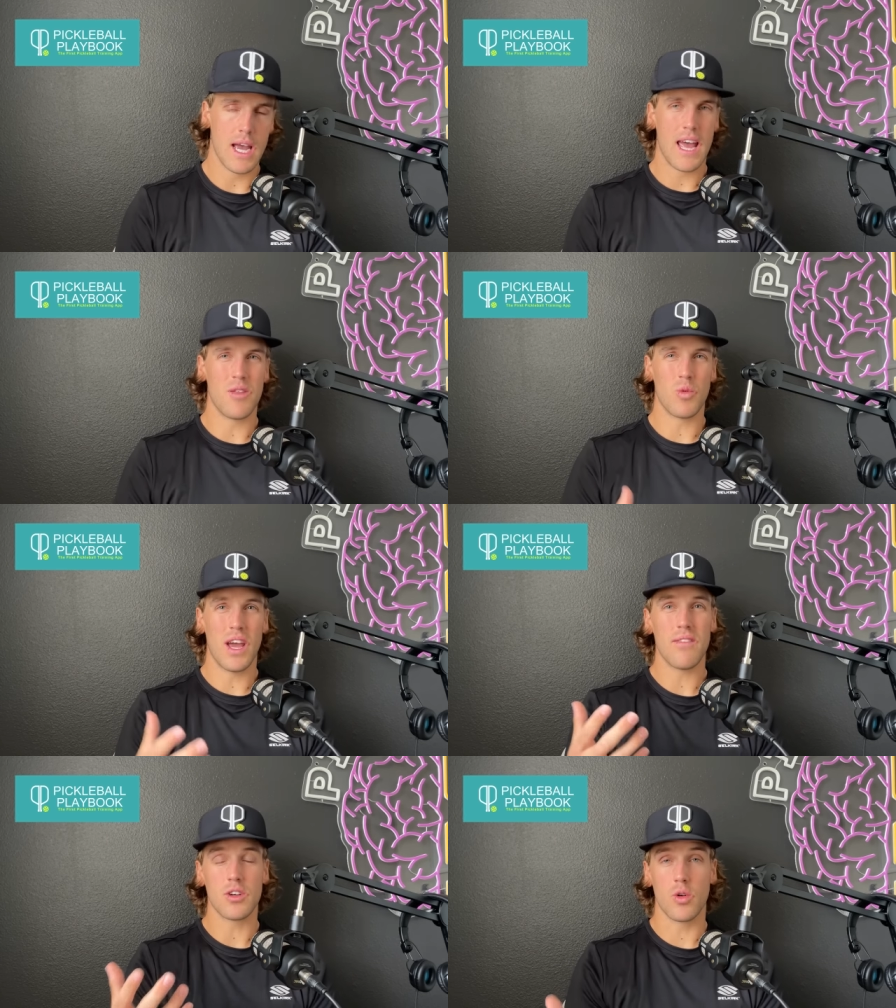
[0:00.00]
And then we
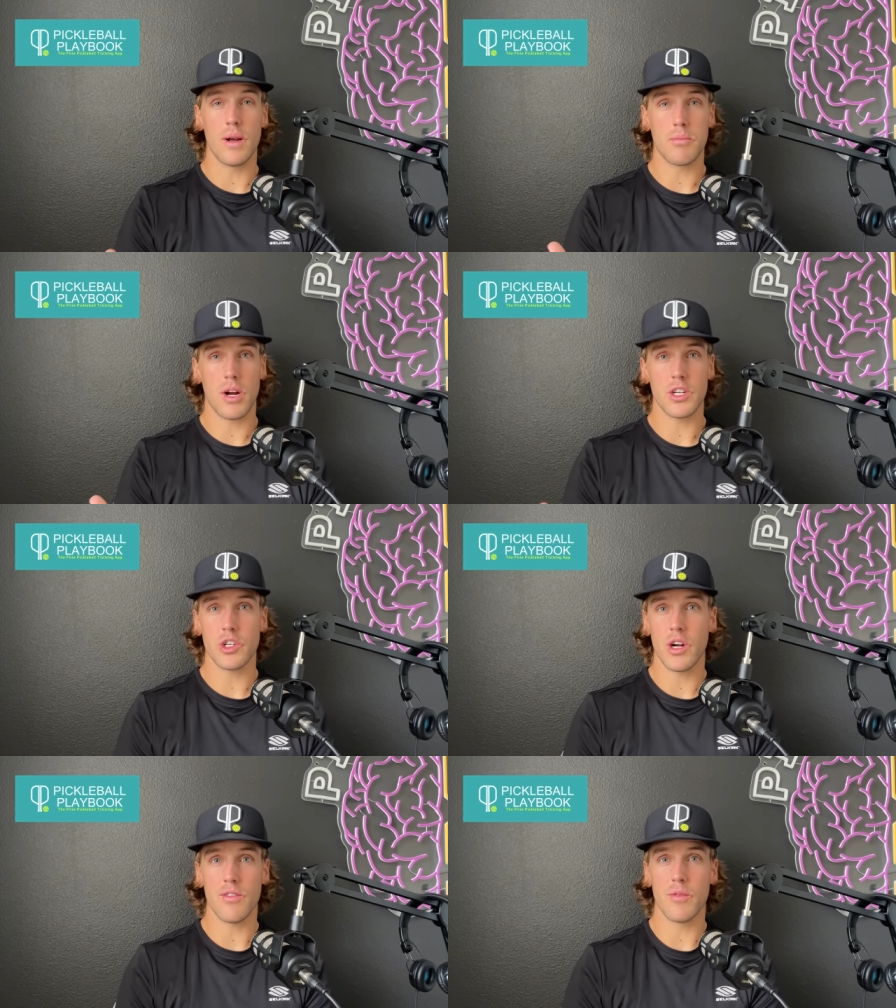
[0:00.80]
have a grip
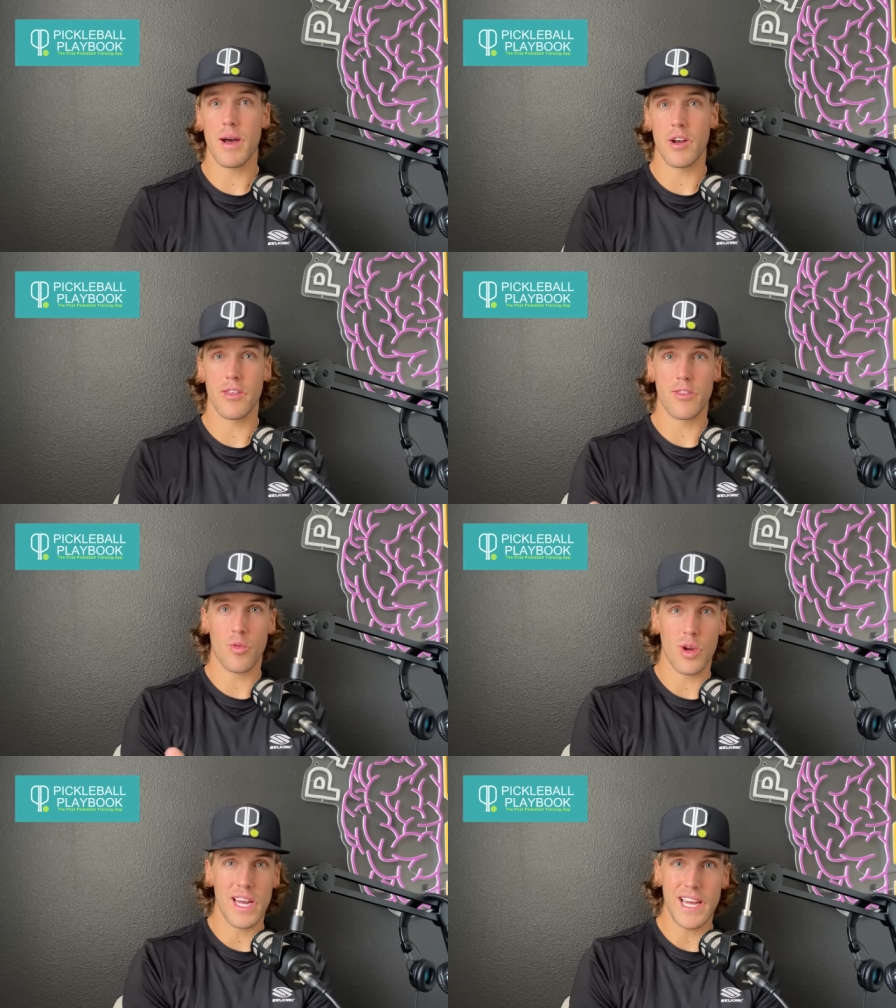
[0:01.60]
pressure of about a
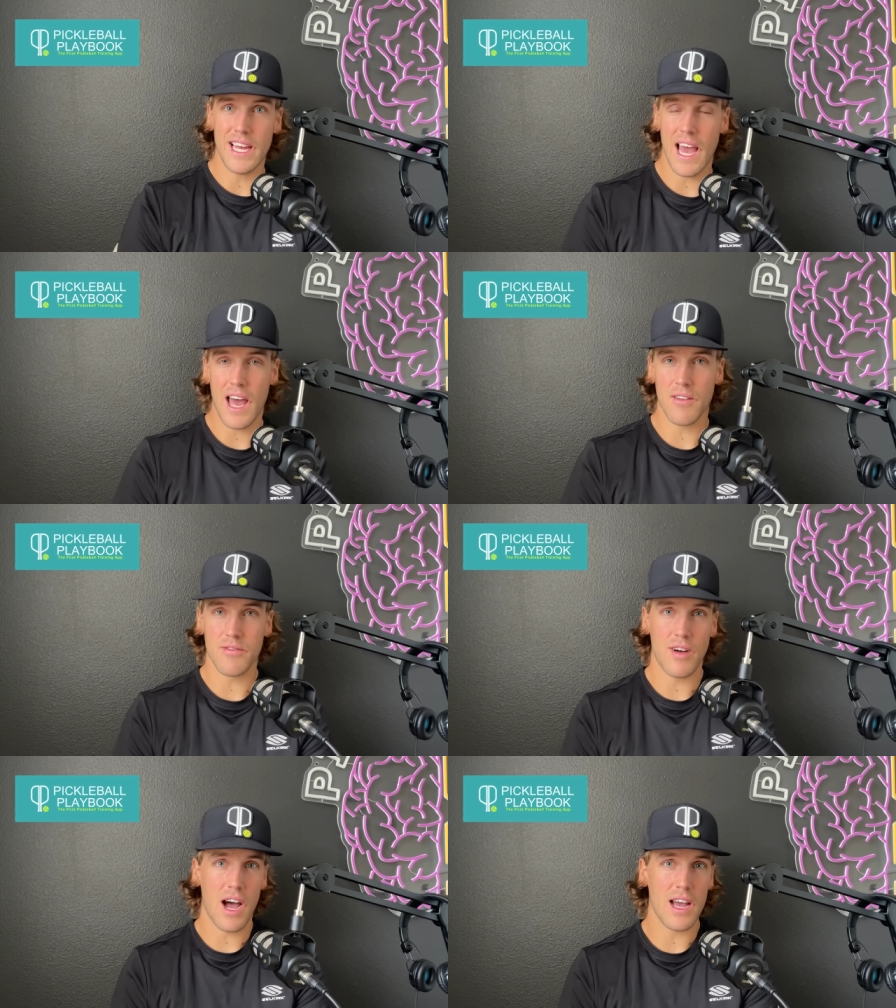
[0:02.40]
three out of
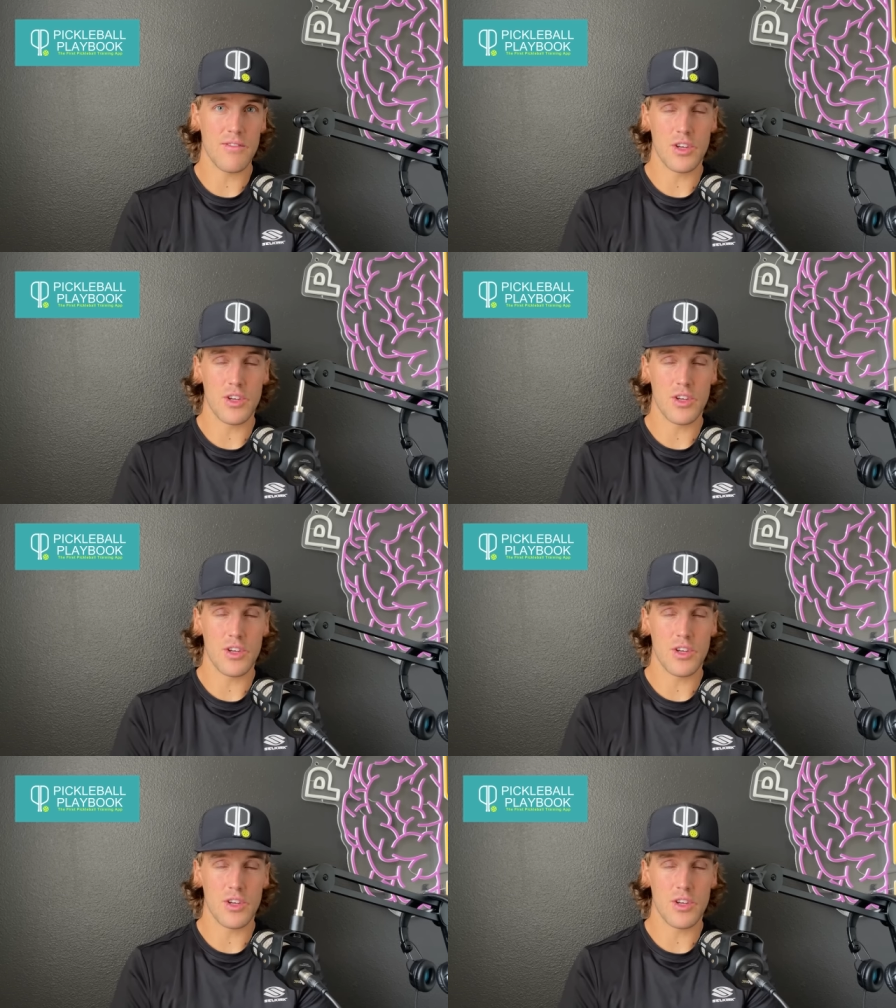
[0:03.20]
five,